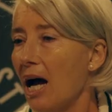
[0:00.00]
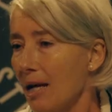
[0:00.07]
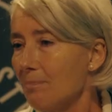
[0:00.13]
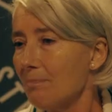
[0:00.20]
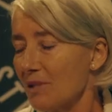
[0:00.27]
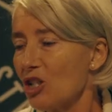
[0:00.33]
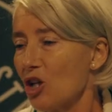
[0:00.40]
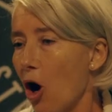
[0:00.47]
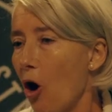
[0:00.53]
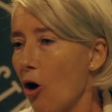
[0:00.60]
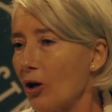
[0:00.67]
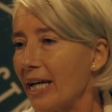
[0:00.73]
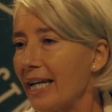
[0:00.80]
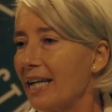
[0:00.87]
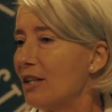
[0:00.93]
I'm
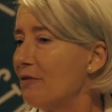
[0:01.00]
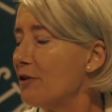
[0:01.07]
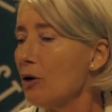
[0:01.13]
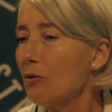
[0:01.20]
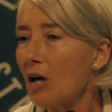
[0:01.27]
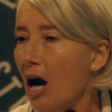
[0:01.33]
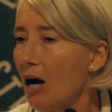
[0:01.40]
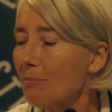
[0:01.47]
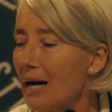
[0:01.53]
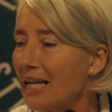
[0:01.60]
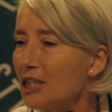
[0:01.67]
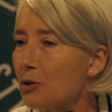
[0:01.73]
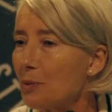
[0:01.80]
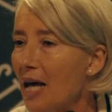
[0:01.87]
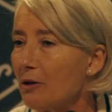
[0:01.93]
talking, and if you can't
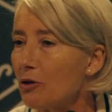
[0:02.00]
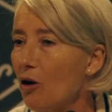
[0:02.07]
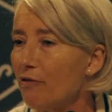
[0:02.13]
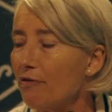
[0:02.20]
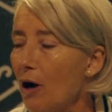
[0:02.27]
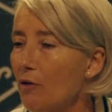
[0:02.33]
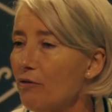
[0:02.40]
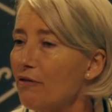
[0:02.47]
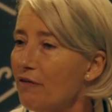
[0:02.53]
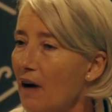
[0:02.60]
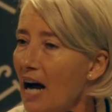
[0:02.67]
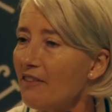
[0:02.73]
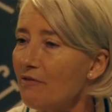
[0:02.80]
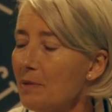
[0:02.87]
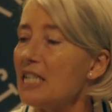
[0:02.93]
manage without your phone for
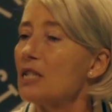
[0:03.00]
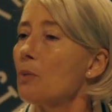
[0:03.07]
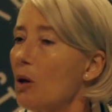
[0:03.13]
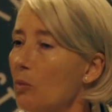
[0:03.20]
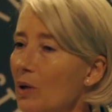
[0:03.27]
5 minutes